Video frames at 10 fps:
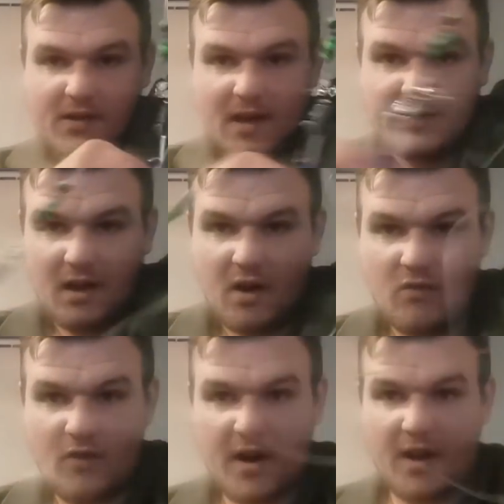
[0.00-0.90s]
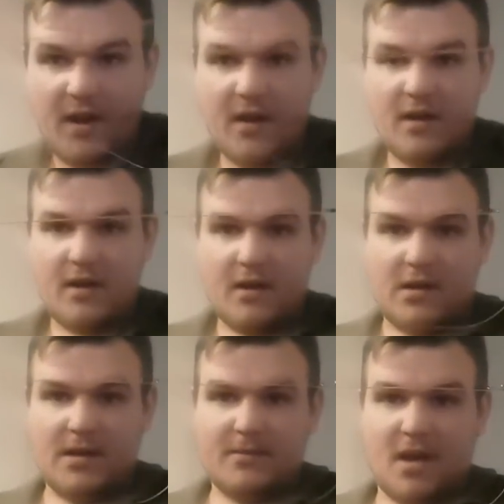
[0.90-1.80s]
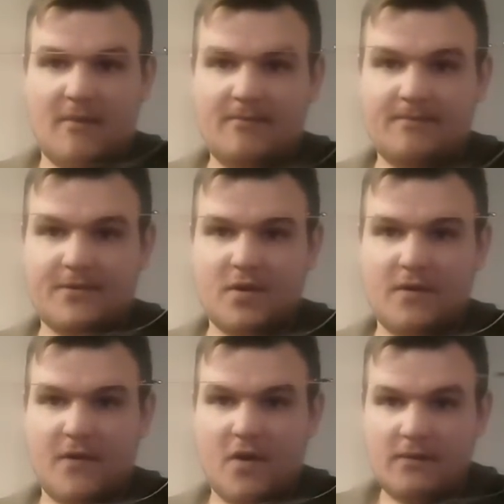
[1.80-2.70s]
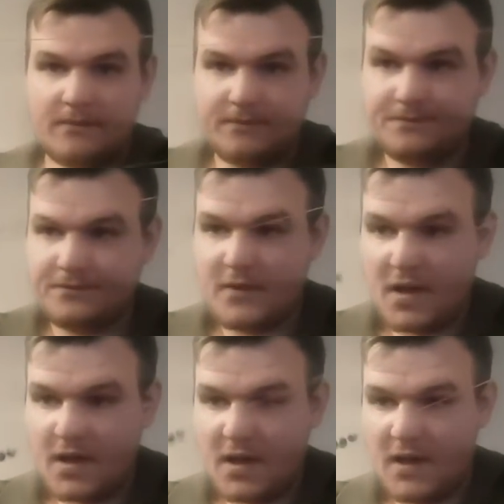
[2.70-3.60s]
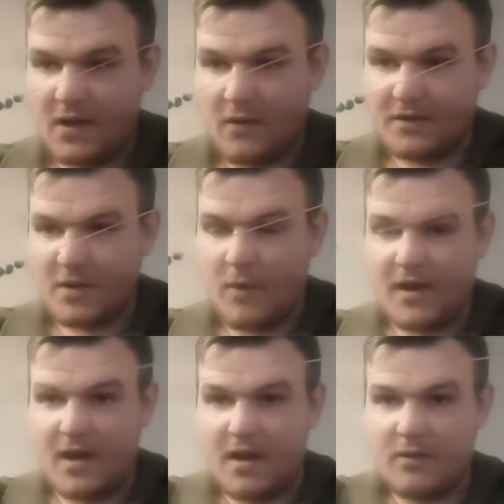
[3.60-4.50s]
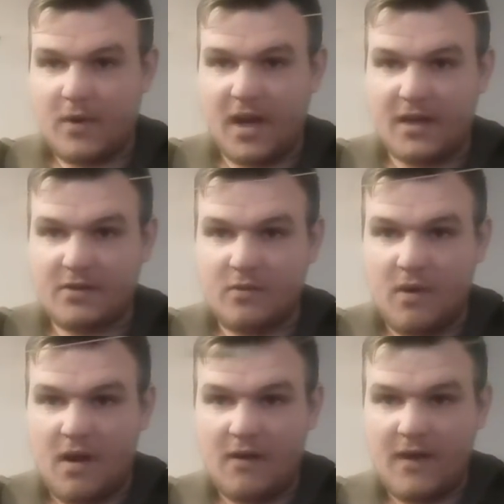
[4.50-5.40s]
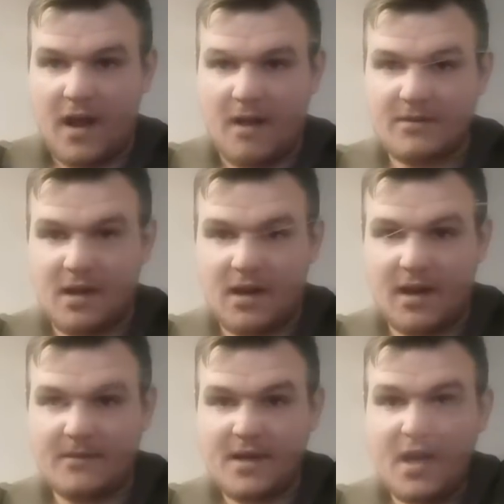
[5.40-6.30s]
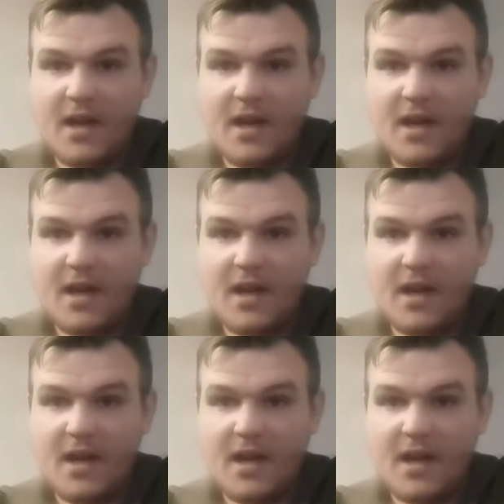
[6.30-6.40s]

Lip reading: That is the whole rig clipped up 2 foot, and then obviously when it hits the water, that comes unclipped.